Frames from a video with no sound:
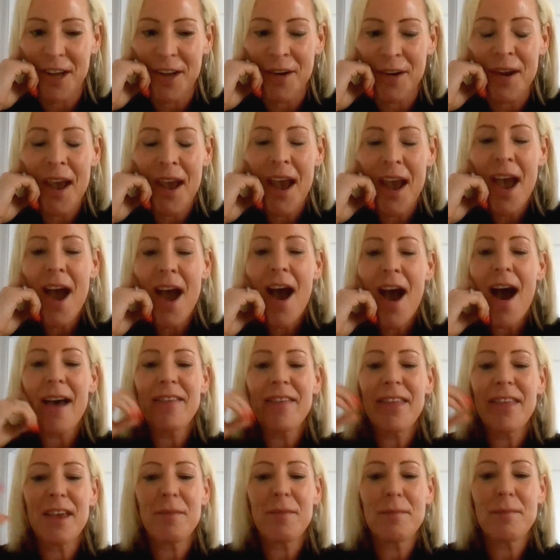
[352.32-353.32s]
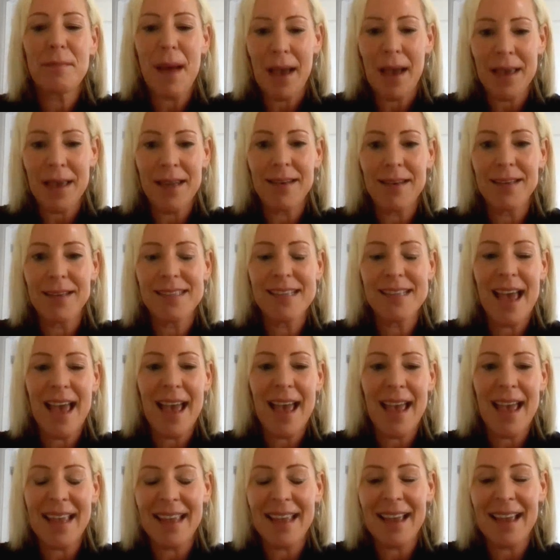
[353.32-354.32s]
flow, I think back in the
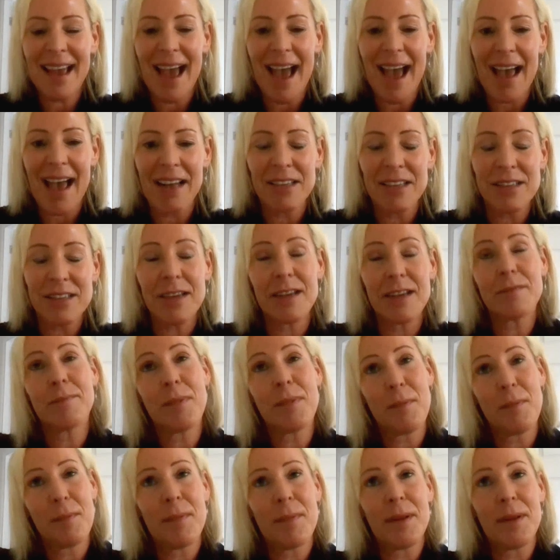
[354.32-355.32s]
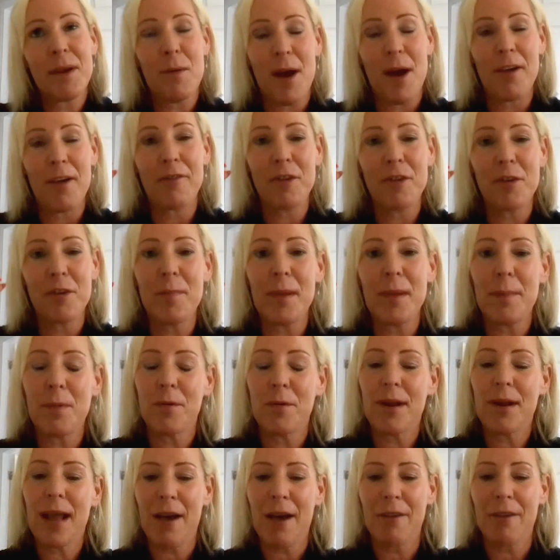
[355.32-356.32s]
day, and probably quite a few
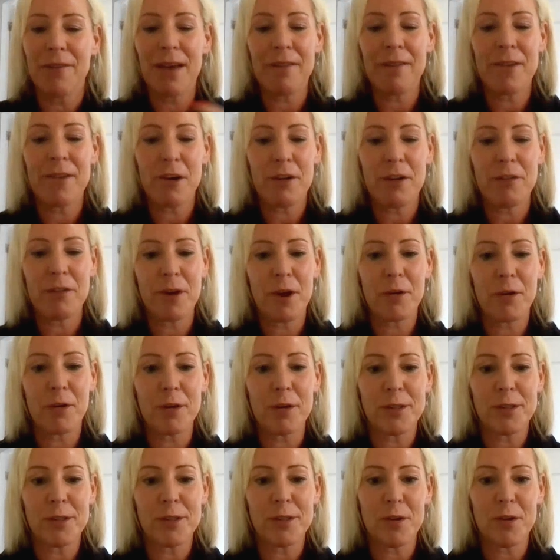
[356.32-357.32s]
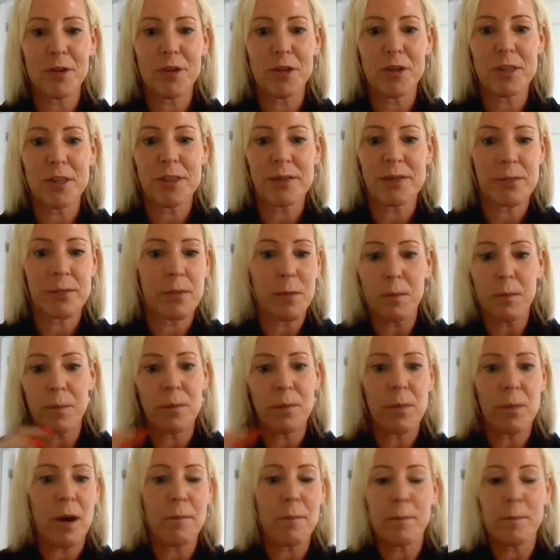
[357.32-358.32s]
people now, they're very focused on just
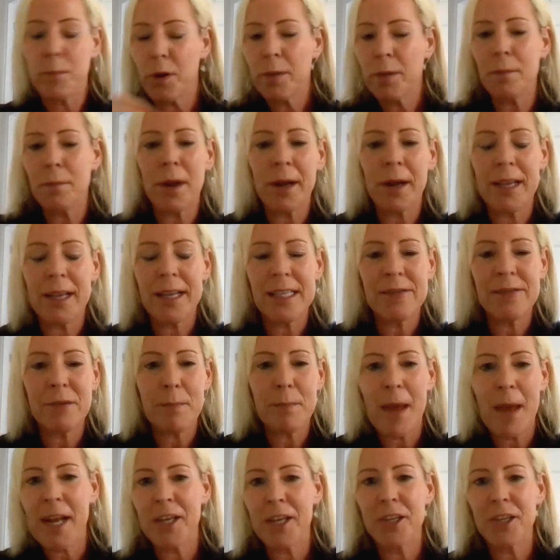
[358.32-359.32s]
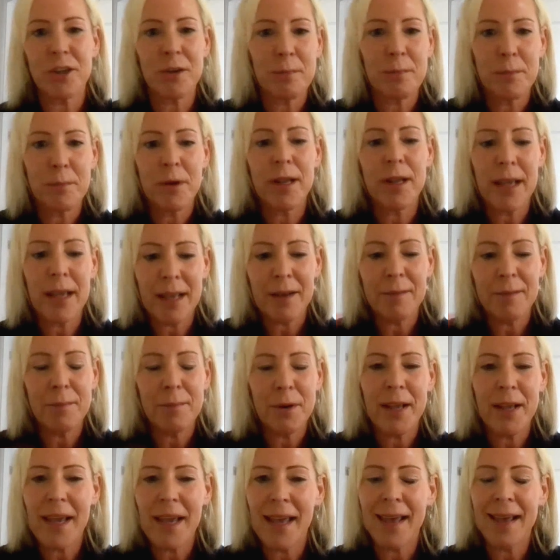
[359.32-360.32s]
putting money into the pension, put it